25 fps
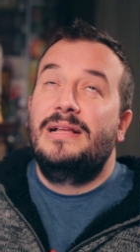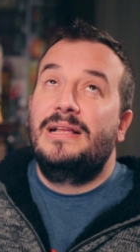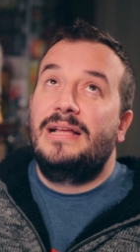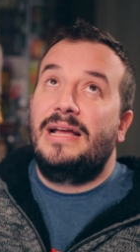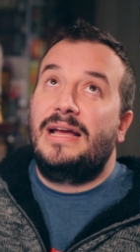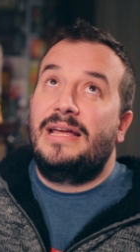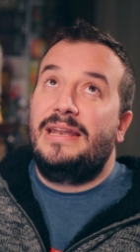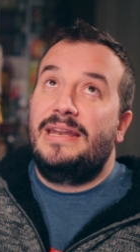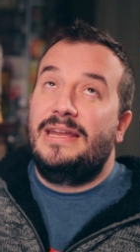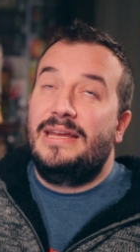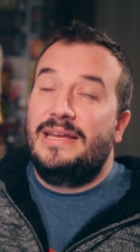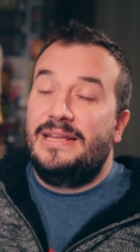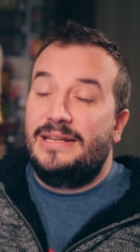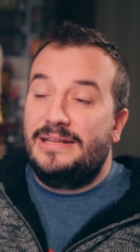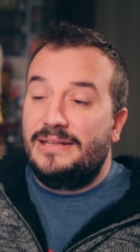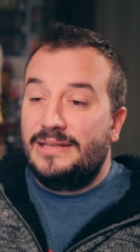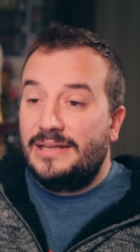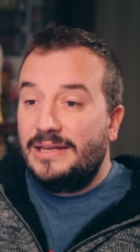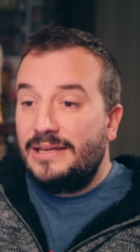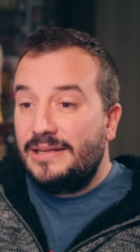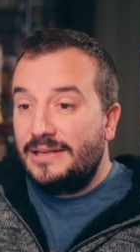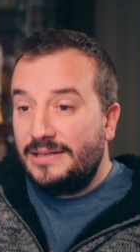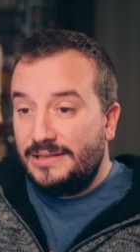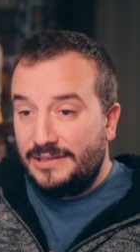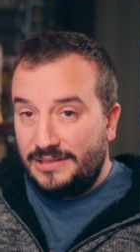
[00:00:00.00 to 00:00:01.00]
and then
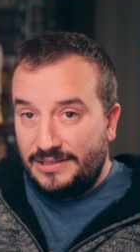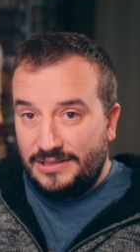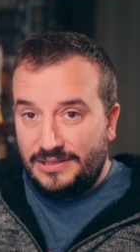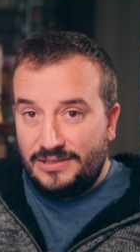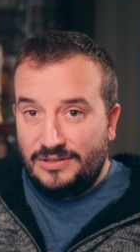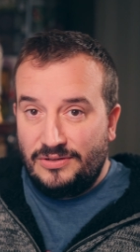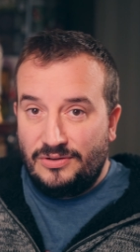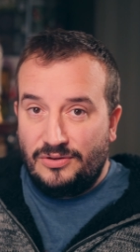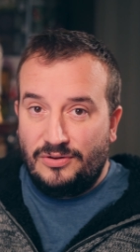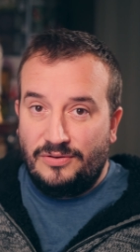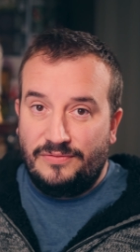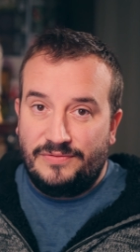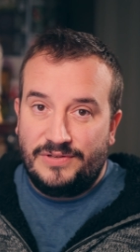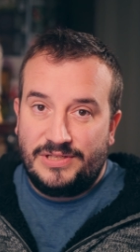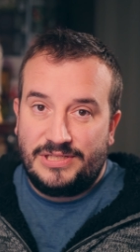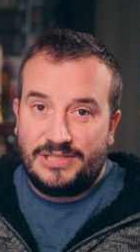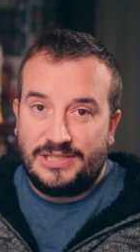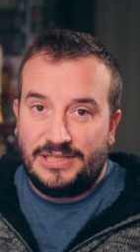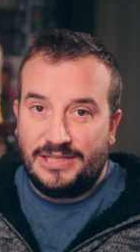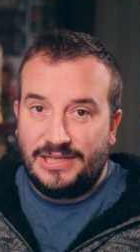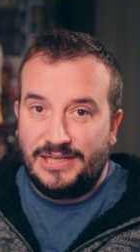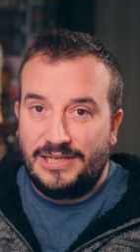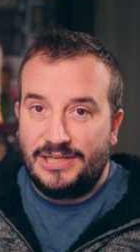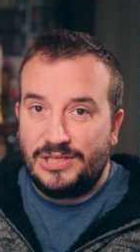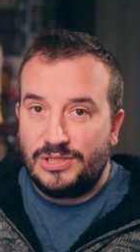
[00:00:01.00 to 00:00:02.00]

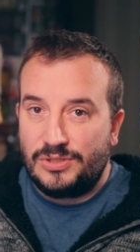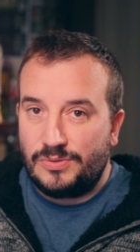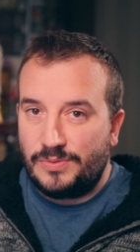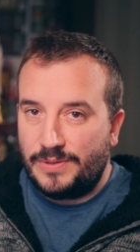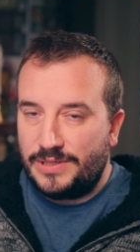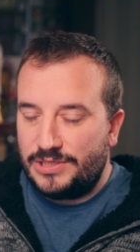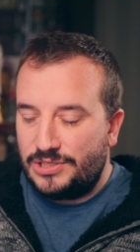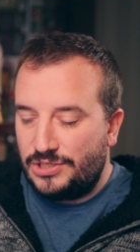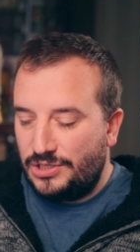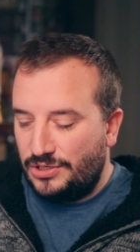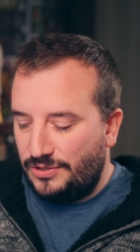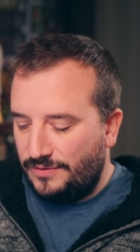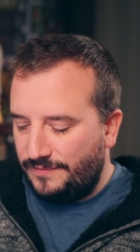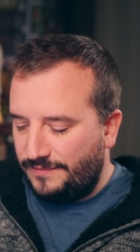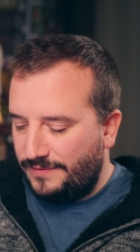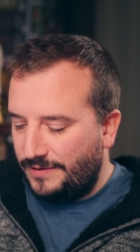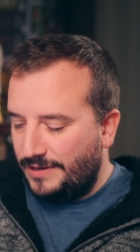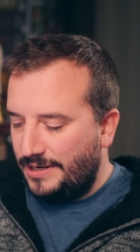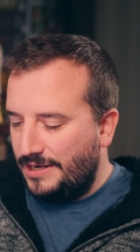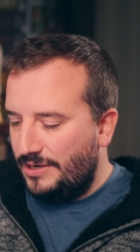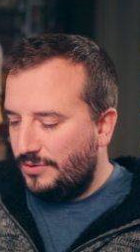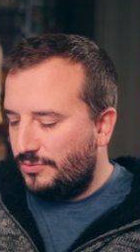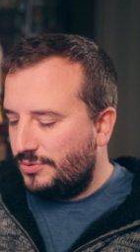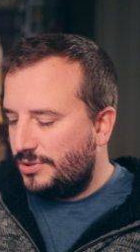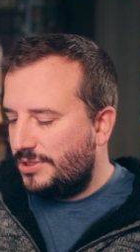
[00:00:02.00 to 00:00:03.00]
obviously switching it for
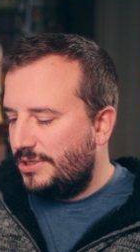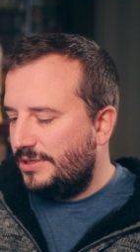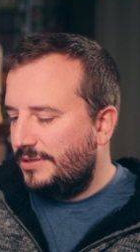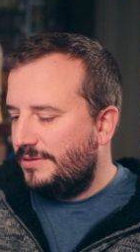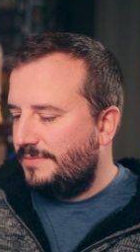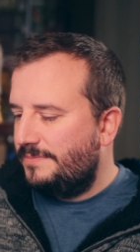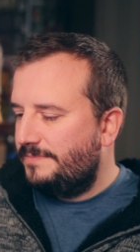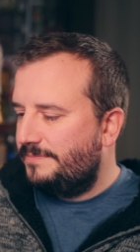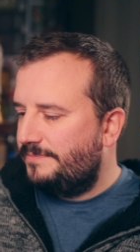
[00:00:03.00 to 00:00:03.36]
Nelson,